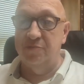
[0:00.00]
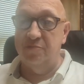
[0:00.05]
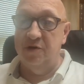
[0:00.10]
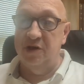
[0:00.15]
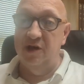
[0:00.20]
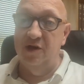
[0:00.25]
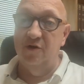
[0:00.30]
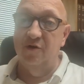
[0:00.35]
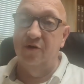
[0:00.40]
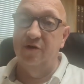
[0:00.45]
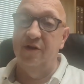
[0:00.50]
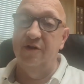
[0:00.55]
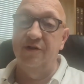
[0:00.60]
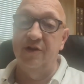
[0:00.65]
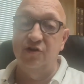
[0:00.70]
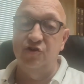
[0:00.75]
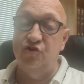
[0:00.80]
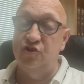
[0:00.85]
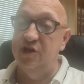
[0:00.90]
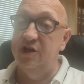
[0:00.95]
appeal
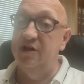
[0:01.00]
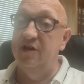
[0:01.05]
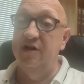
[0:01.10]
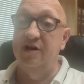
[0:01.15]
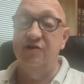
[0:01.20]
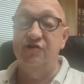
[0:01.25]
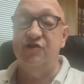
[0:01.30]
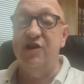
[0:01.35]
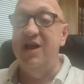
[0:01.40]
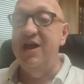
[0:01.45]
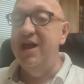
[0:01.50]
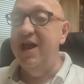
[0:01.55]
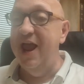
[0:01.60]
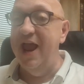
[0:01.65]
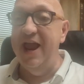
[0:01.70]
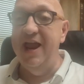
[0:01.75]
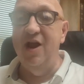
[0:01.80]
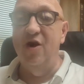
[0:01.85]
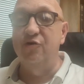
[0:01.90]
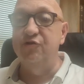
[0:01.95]
than she does.
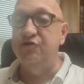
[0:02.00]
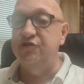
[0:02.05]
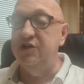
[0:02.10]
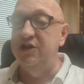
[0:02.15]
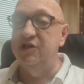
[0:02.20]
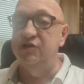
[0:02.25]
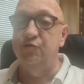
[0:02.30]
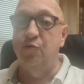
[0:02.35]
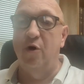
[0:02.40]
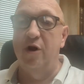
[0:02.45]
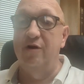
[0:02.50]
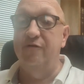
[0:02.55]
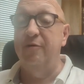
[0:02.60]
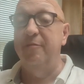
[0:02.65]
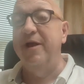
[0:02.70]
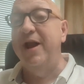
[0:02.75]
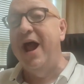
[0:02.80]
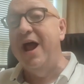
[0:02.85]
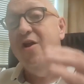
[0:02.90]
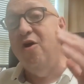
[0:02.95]
AOC is one of them.
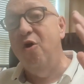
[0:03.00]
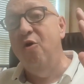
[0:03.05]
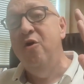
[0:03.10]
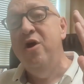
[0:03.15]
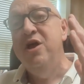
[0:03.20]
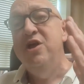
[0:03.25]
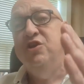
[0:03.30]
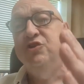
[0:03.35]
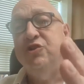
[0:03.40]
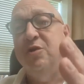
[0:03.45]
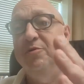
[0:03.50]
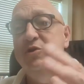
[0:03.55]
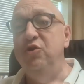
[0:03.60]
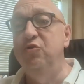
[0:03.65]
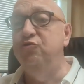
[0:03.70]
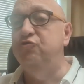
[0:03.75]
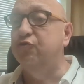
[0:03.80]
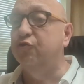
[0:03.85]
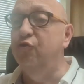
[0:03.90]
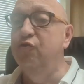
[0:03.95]
And I know some of
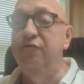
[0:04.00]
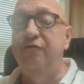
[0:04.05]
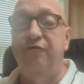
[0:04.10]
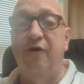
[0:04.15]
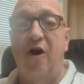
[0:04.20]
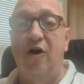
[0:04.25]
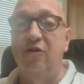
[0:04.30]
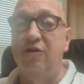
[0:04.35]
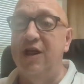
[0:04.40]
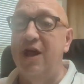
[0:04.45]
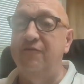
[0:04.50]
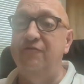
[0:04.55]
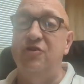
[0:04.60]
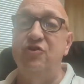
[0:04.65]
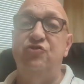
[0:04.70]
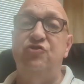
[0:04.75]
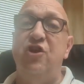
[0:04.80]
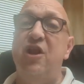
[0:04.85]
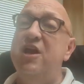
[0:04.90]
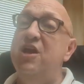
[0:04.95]
you true far
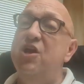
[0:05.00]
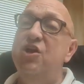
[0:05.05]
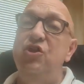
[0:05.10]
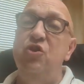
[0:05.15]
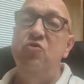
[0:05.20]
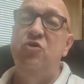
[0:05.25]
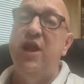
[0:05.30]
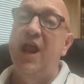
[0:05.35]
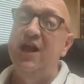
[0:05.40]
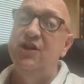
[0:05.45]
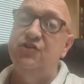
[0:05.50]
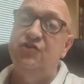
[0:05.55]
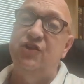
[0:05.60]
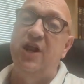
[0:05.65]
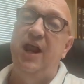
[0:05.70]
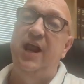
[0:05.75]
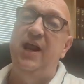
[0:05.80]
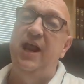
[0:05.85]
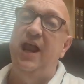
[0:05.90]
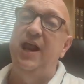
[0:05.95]
leftists, you can't
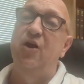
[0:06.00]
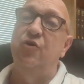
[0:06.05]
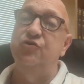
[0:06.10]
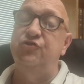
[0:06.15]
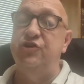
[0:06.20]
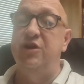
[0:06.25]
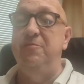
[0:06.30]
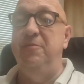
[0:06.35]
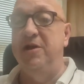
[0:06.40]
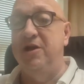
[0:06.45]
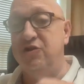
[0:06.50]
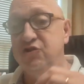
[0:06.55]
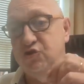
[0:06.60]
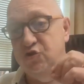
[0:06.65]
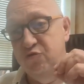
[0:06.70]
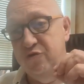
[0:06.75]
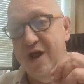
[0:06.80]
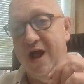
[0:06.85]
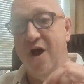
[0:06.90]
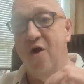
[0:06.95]
stand AOC because
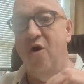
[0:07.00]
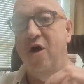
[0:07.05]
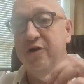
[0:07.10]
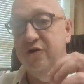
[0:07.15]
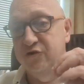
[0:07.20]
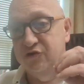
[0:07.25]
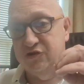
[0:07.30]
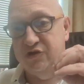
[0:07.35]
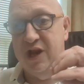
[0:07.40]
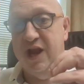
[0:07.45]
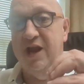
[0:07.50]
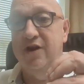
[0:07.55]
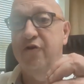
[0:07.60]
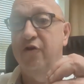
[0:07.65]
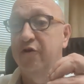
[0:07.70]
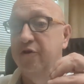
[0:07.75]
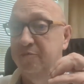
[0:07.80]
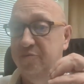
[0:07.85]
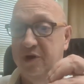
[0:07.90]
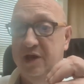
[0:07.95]
you now understand
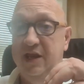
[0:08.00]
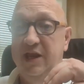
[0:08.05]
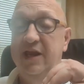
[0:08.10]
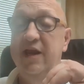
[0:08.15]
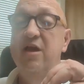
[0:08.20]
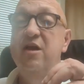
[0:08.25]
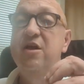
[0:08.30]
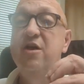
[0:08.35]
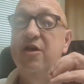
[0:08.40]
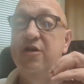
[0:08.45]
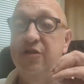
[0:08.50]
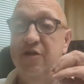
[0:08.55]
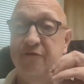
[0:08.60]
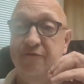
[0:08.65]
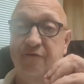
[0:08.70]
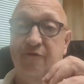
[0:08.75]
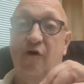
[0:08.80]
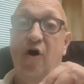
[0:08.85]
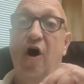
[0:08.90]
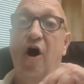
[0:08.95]
her to be the
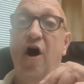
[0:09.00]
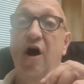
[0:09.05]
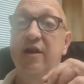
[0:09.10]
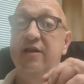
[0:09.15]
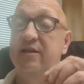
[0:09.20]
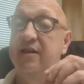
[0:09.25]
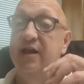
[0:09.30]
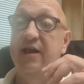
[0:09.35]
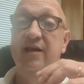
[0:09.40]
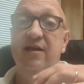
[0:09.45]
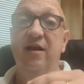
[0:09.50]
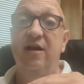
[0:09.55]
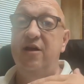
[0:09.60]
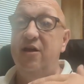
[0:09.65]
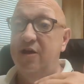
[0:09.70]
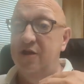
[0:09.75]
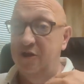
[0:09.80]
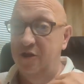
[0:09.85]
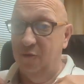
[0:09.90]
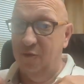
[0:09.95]
fraud that
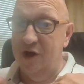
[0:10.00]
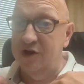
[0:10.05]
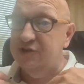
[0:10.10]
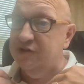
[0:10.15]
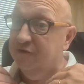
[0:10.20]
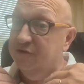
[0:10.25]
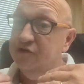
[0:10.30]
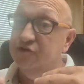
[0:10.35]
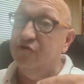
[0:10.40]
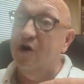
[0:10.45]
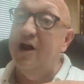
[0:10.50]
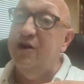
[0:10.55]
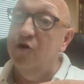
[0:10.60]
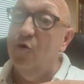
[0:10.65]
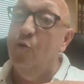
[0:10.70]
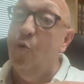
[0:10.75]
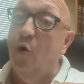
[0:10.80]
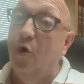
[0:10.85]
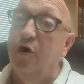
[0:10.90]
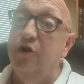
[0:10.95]
the rest of us tried to
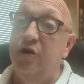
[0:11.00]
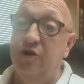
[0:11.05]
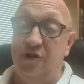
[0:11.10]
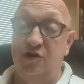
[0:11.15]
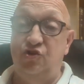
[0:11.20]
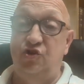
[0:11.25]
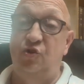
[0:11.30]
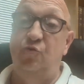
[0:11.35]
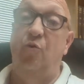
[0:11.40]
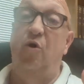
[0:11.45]
warn you that she